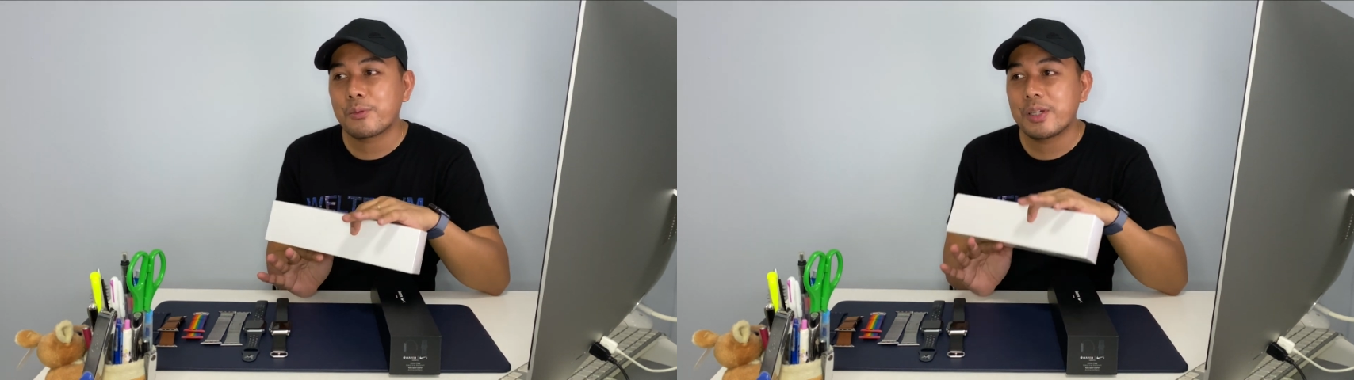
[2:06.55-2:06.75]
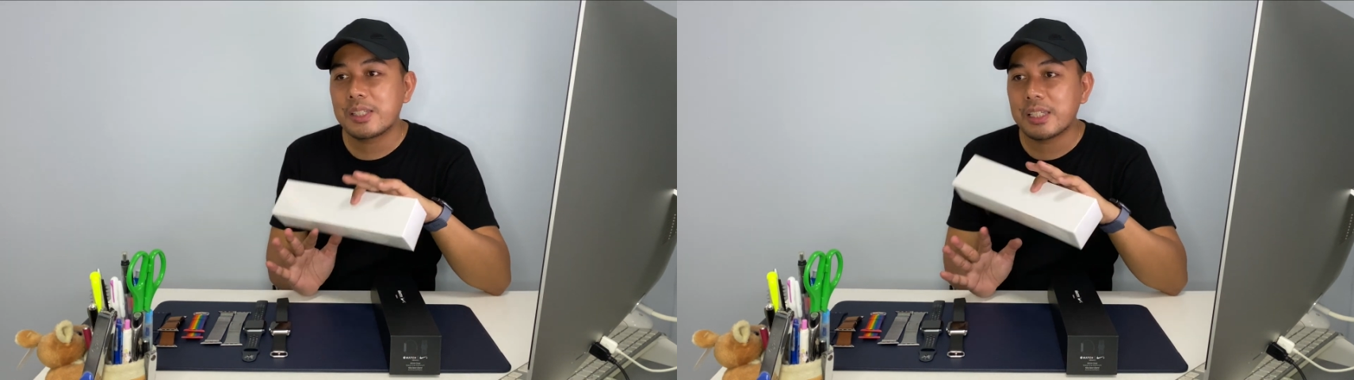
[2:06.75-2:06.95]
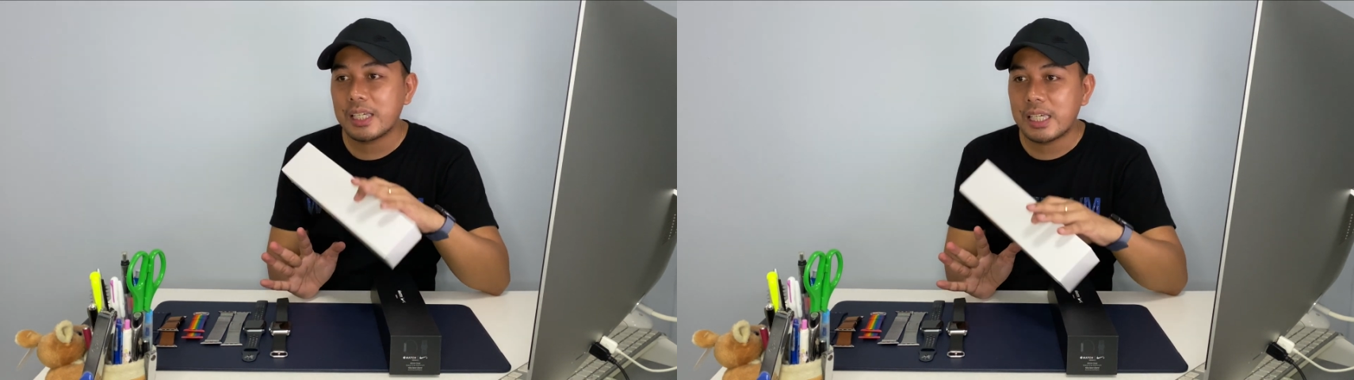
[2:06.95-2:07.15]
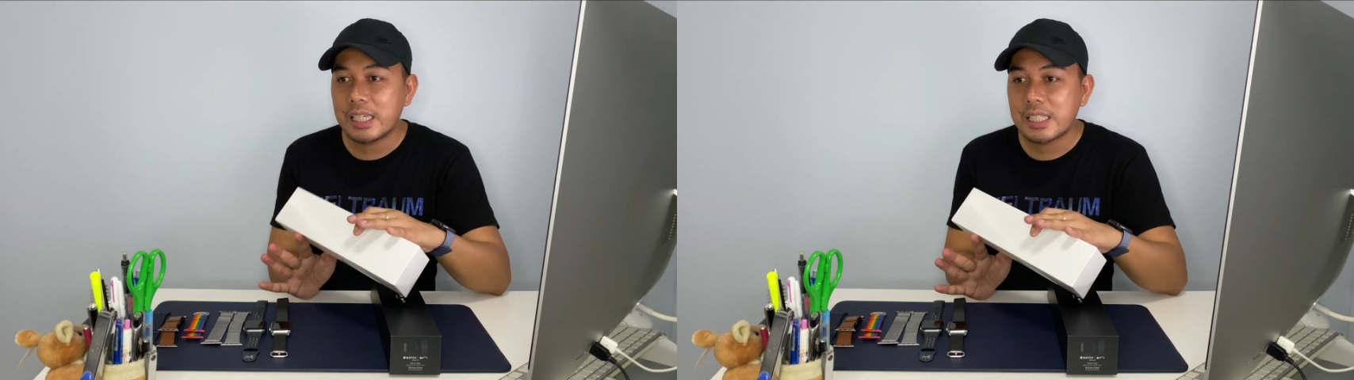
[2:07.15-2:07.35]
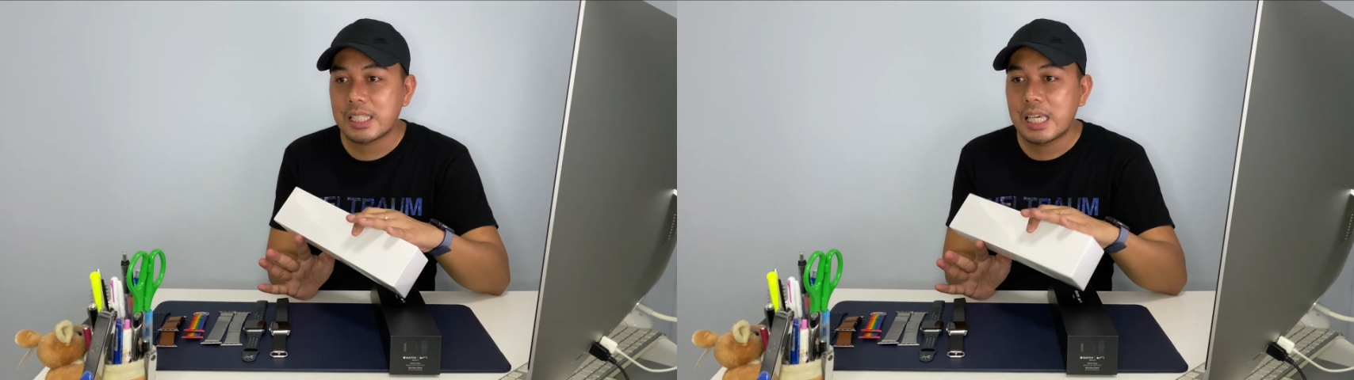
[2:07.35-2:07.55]
which
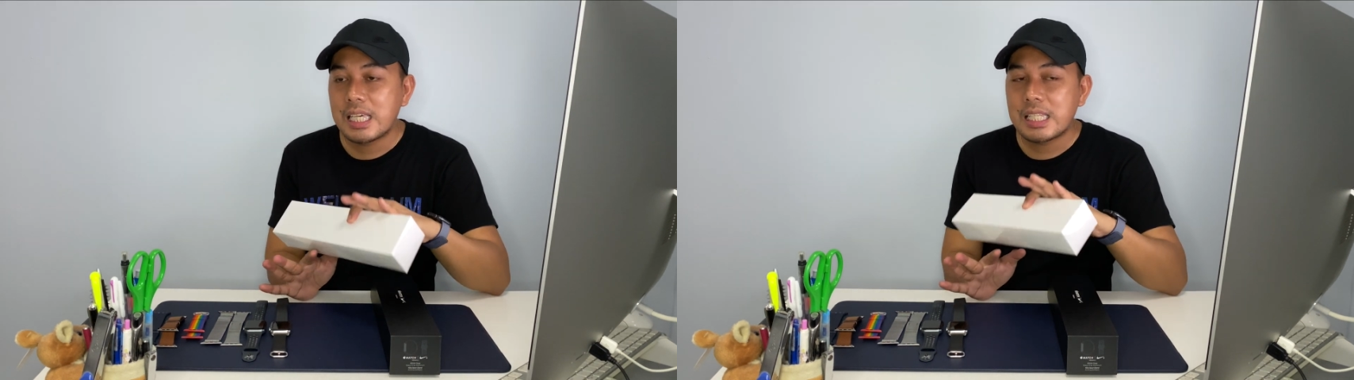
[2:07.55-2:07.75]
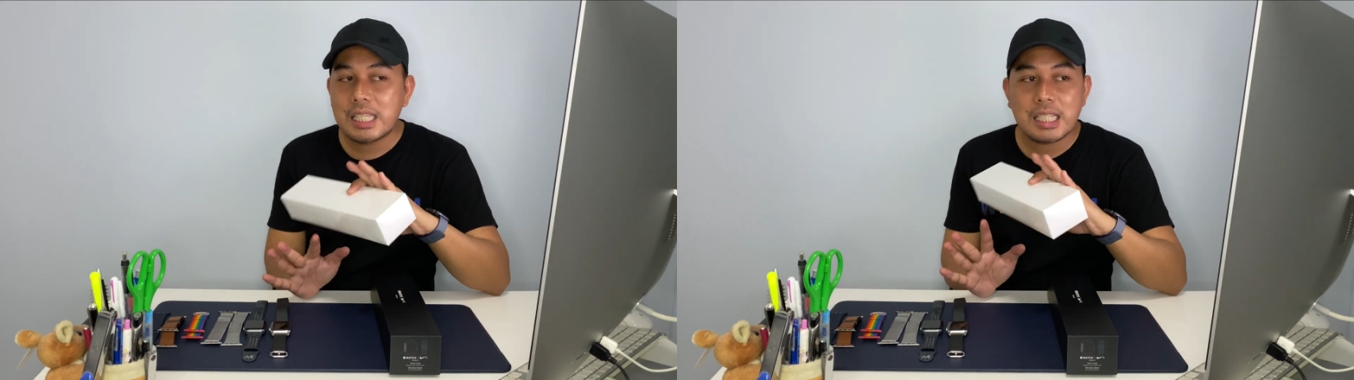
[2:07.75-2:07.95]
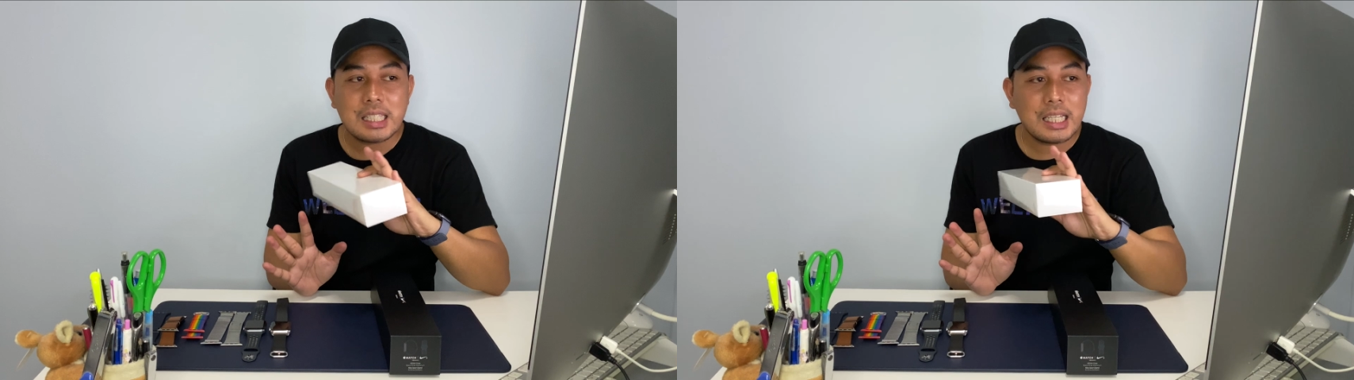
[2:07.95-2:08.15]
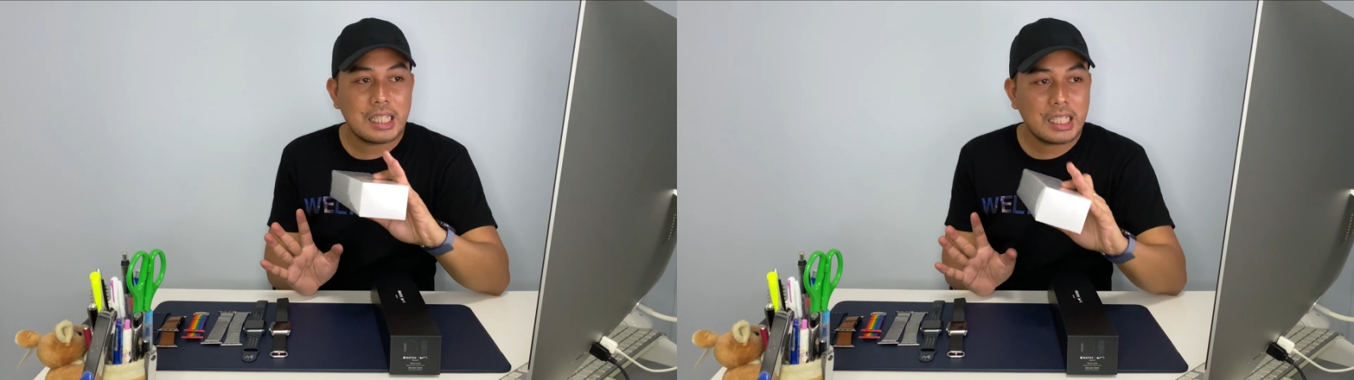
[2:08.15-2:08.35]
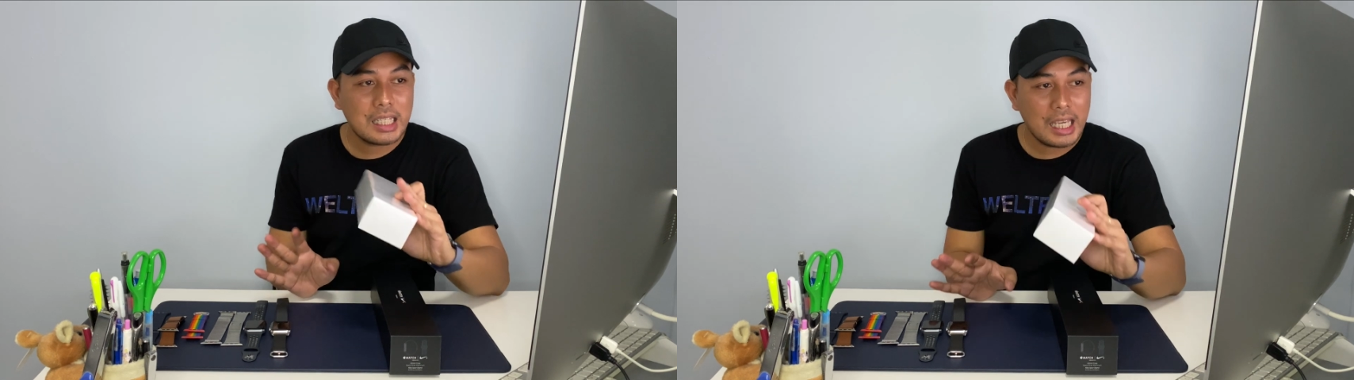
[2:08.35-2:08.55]
is
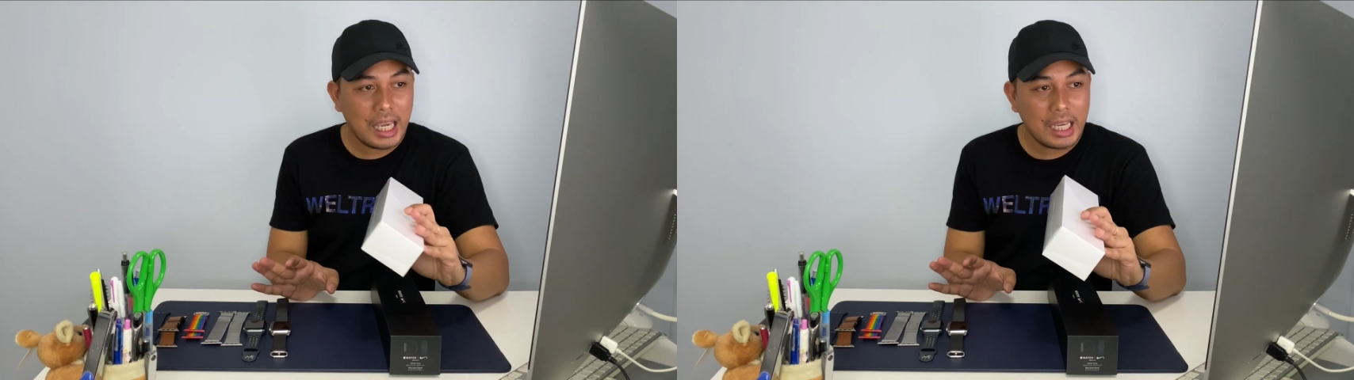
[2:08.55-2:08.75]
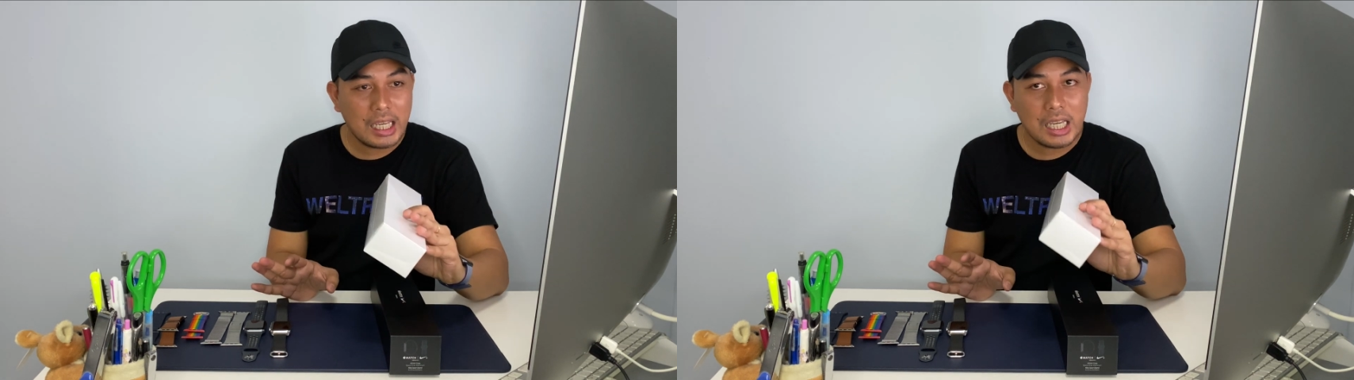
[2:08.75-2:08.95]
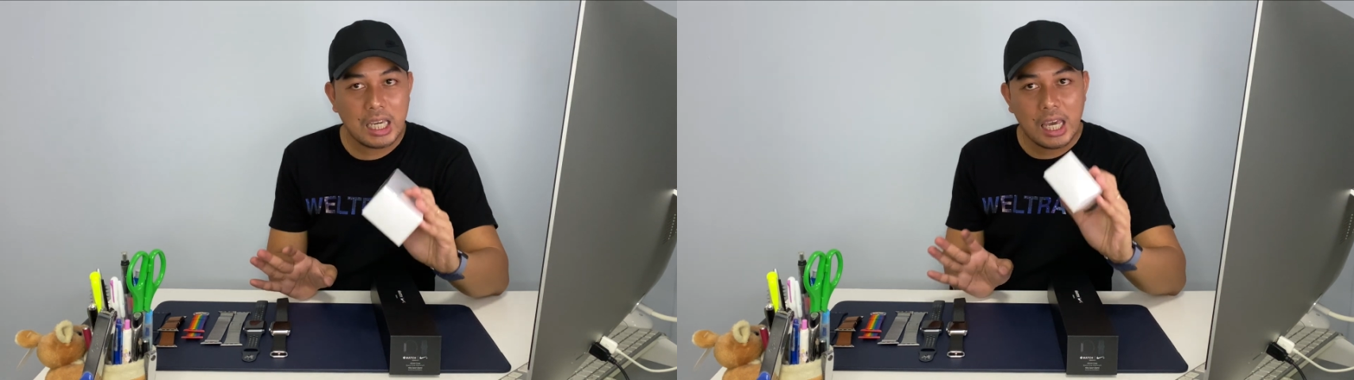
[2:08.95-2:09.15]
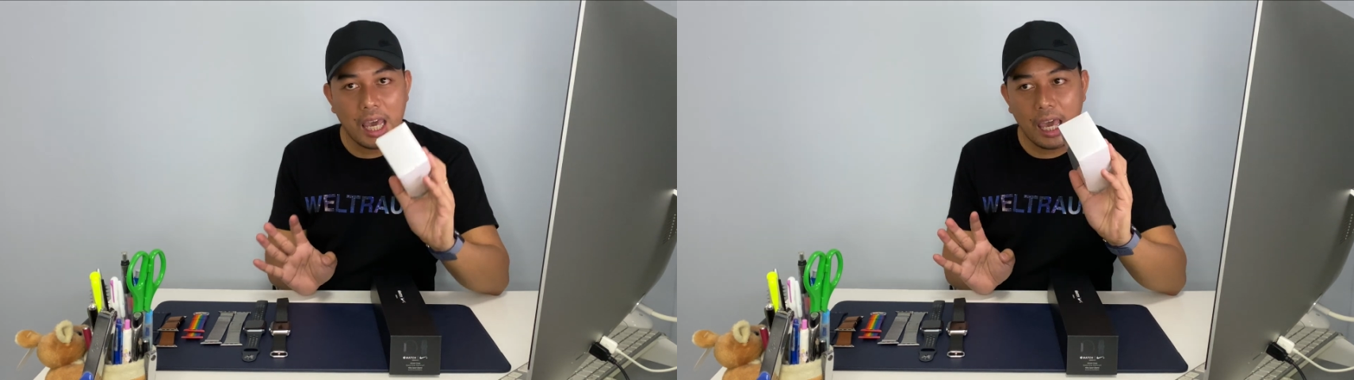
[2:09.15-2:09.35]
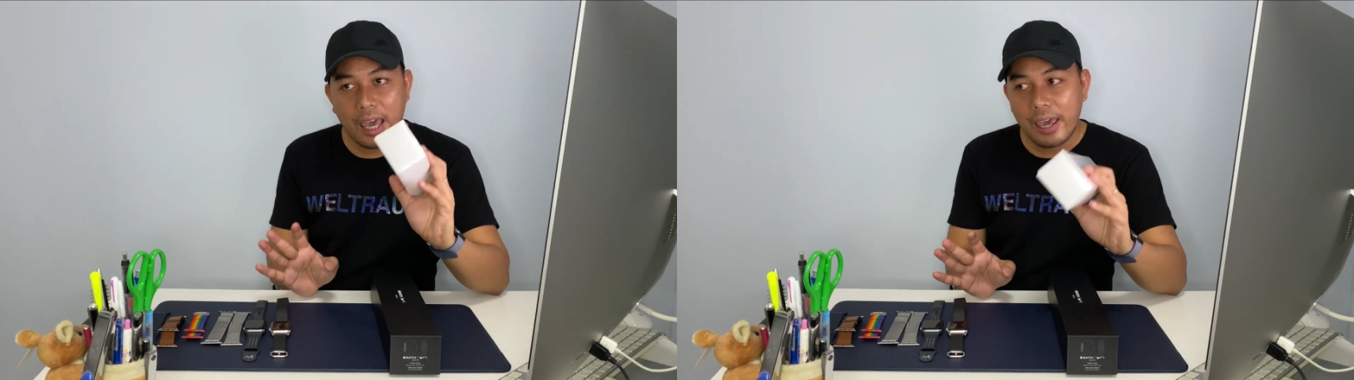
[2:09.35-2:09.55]
16 gig.
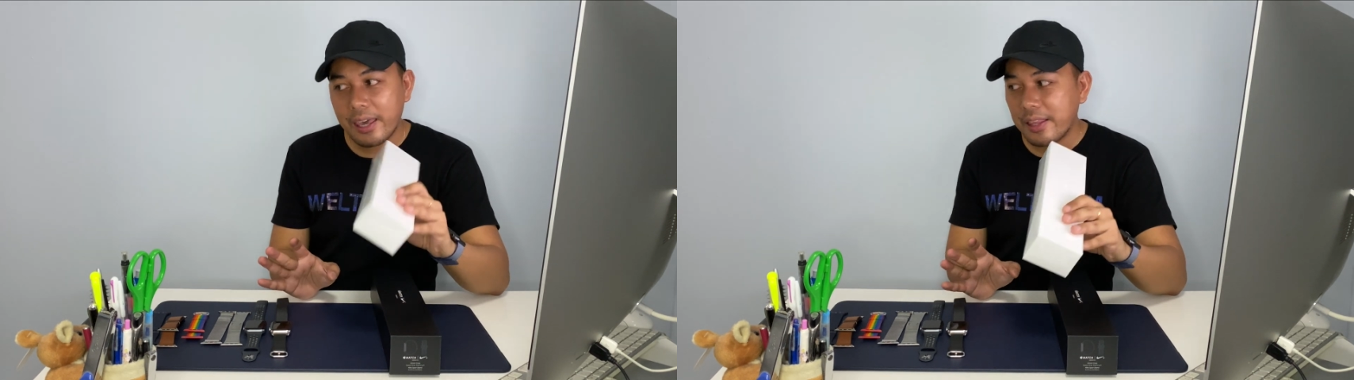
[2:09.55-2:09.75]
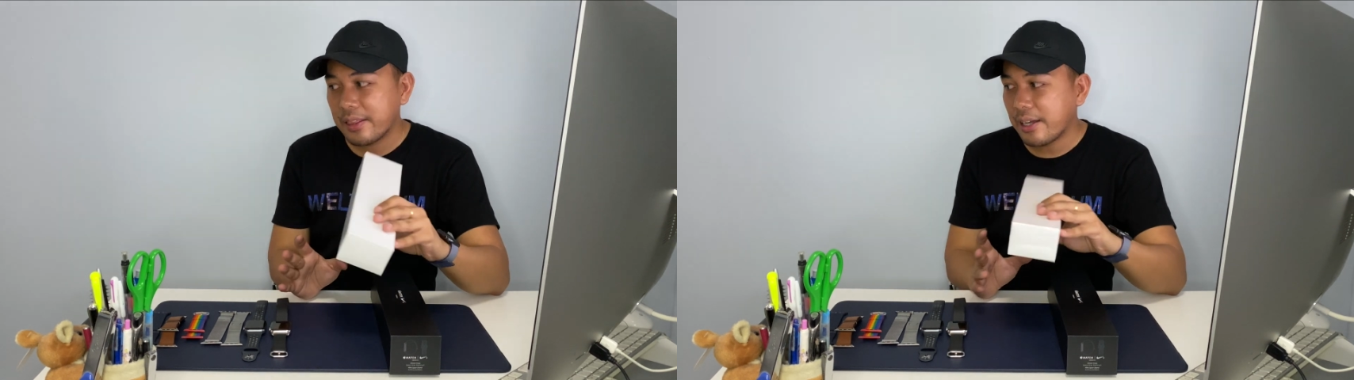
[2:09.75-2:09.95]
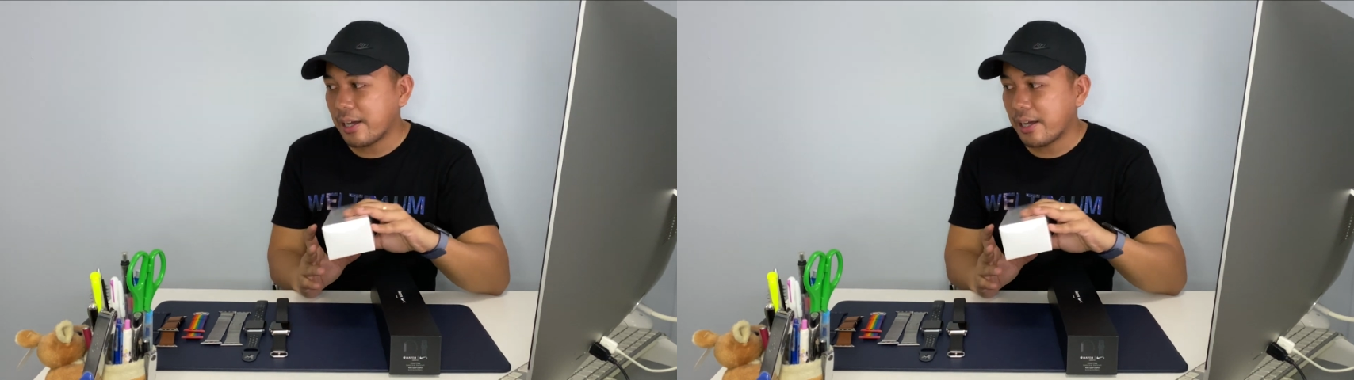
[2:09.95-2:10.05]
And